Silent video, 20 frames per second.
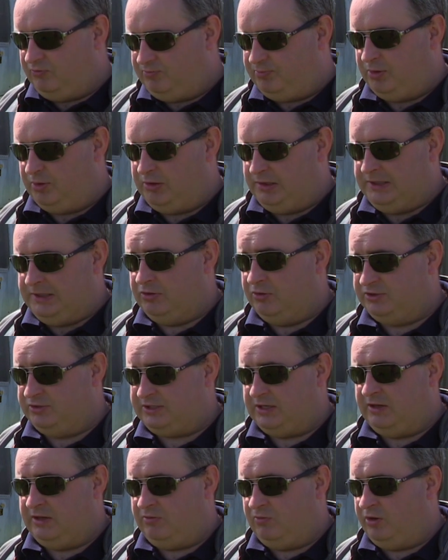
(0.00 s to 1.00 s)
brutally
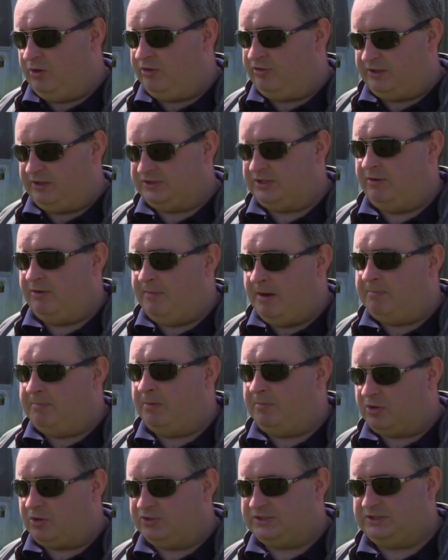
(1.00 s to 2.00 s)
noisy. And one of the things I remember
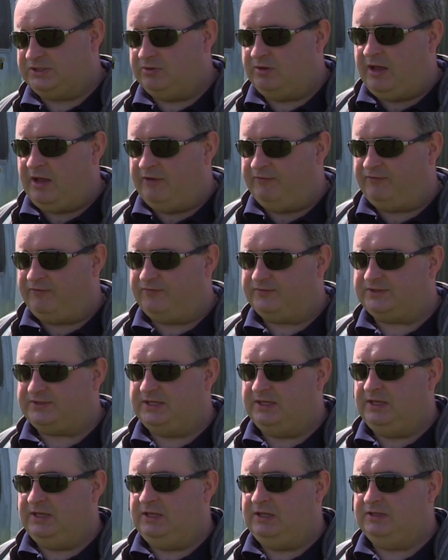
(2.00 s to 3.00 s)
because I don't have
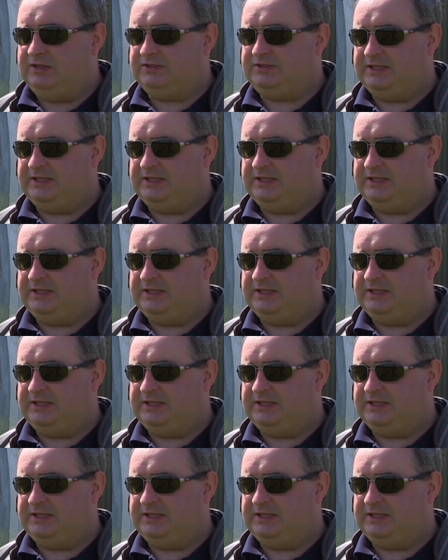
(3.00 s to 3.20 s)
C,